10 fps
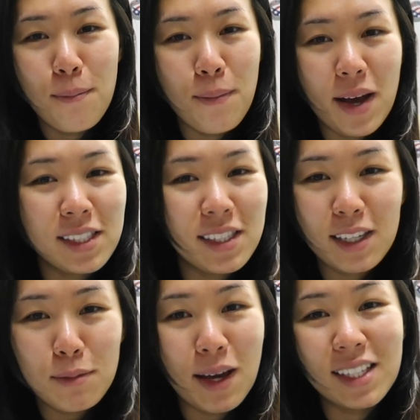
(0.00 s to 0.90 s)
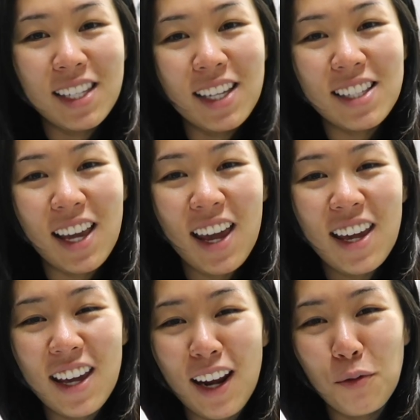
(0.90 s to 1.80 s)
messy
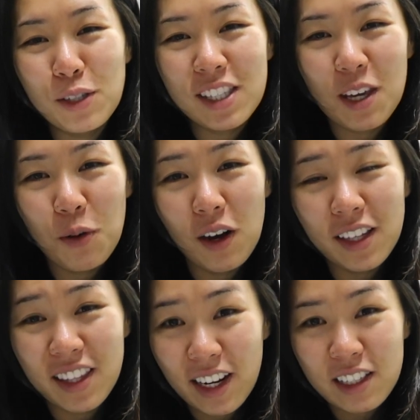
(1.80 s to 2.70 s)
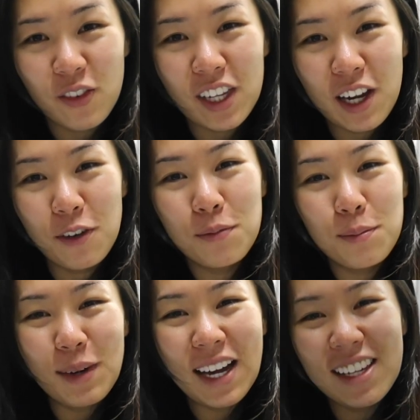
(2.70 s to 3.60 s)
day, and I will see you all in the next video.
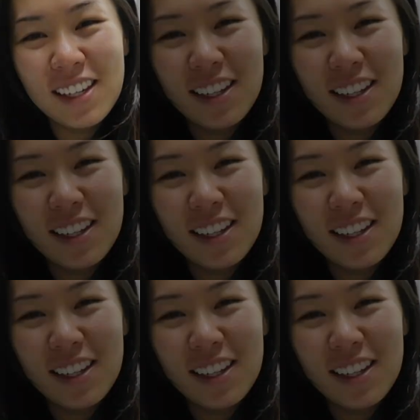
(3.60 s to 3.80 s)
Bye!